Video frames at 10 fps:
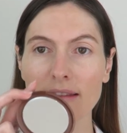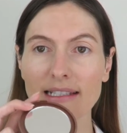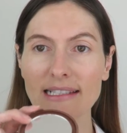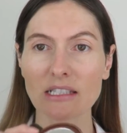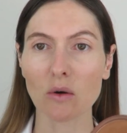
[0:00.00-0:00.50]

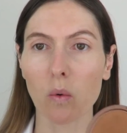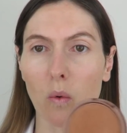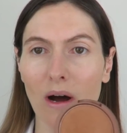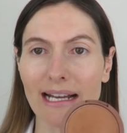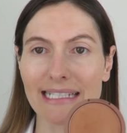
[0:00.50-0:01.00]
This is
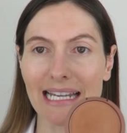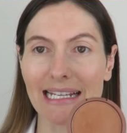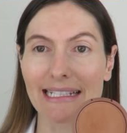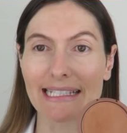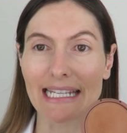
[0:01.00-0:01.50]
quite
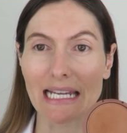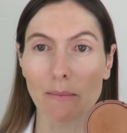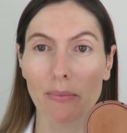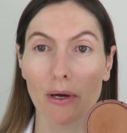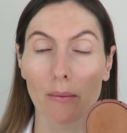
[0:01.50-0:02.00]
a
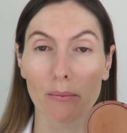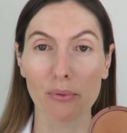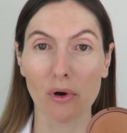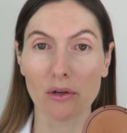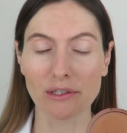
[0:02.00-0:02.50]
deep
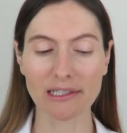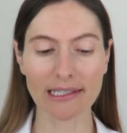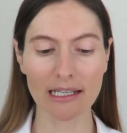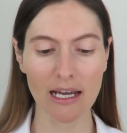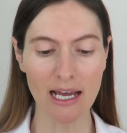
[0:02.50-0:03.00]

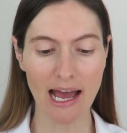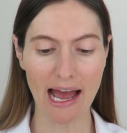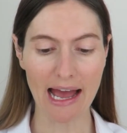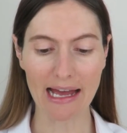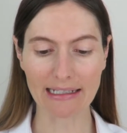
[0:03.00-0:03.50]
bronze
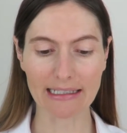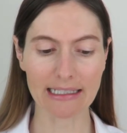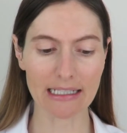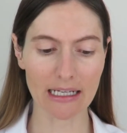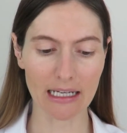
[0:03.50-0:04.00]
and
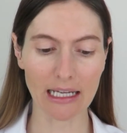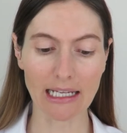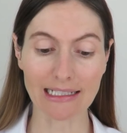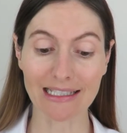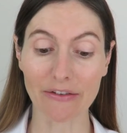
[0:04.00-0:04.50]

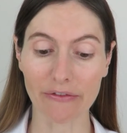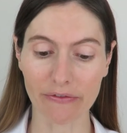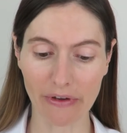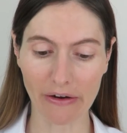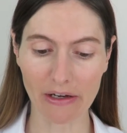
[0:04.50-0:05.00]
it's
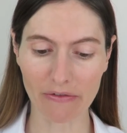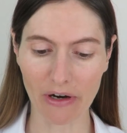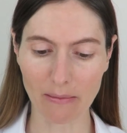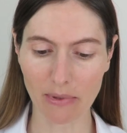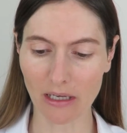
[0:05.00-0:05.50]
very,
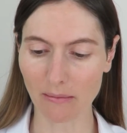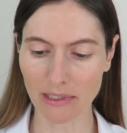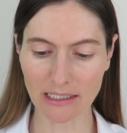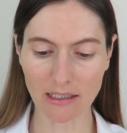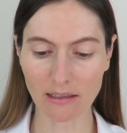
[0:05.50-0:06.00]
very
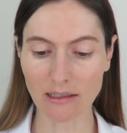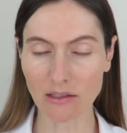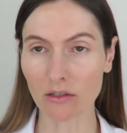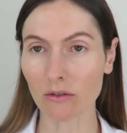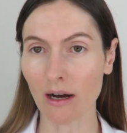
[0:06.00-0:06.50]
pigmented.
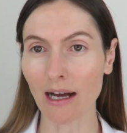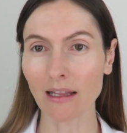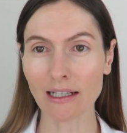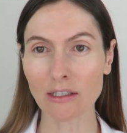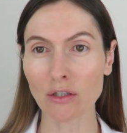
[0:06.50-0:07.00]
So I
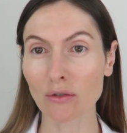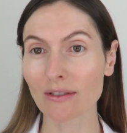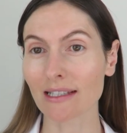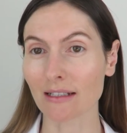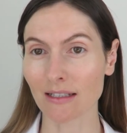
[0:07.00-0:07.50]
like to
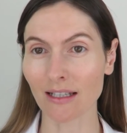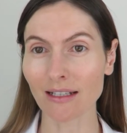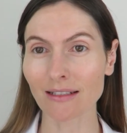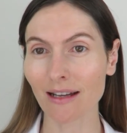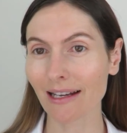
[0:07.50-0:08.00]
use a
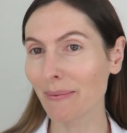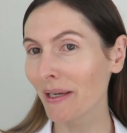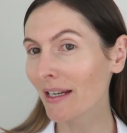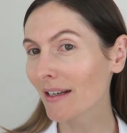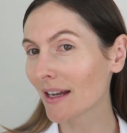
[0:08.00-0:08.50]
teeny
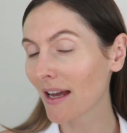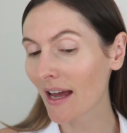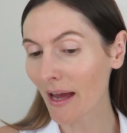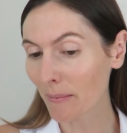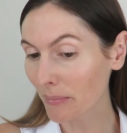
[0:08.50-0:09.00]
tiny bit
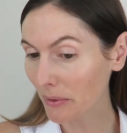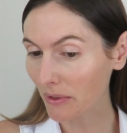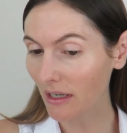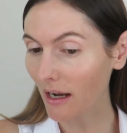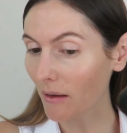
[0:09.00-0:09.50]
and
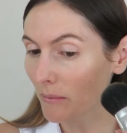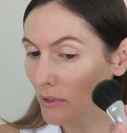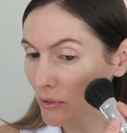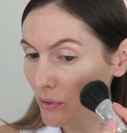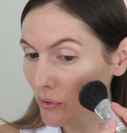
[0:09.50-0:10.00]
build it
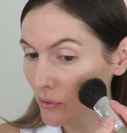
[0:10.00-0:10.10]
up.